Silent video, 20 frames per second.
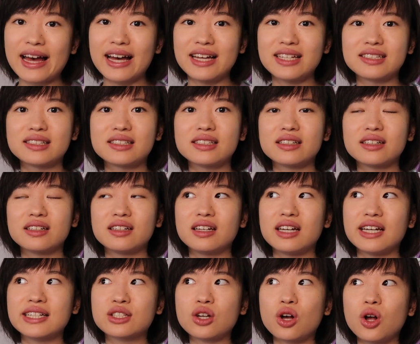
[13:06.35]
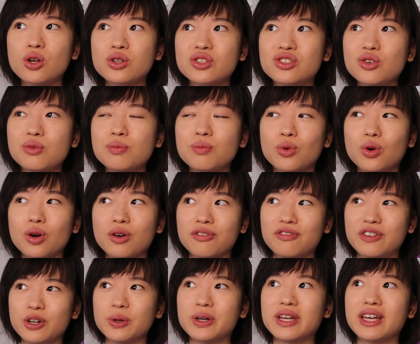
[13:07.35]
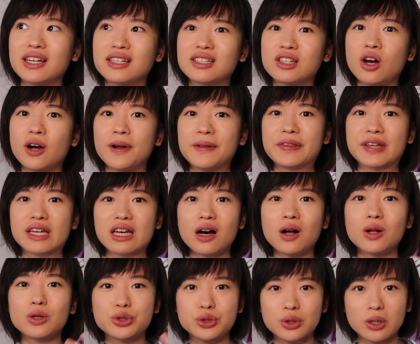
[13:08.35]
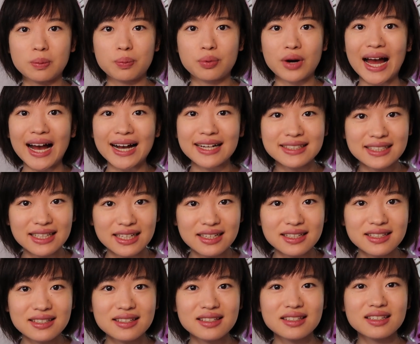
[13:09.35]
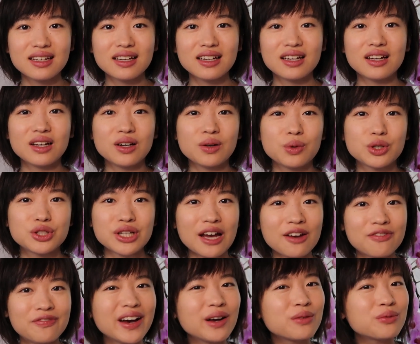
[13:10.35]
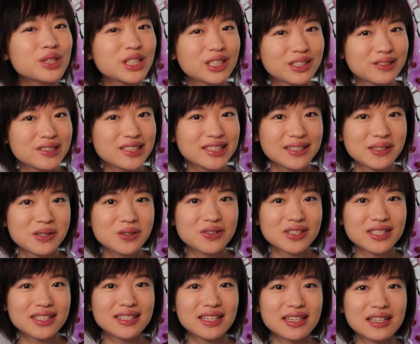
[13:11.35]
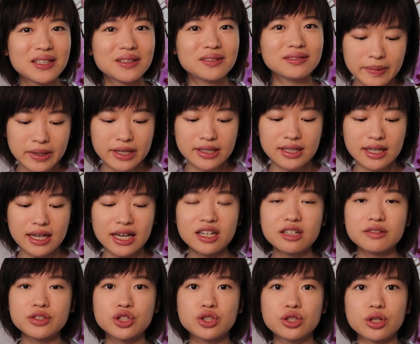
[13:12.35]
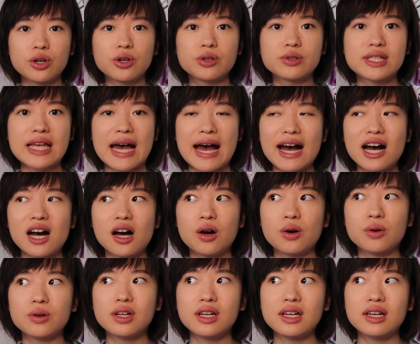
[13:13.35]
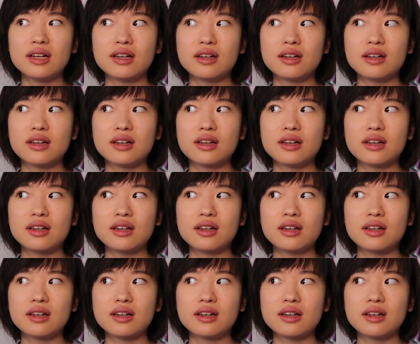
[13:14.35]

And it's also more focused on the cultural practice, which I found really, really interesting because it kind of shows how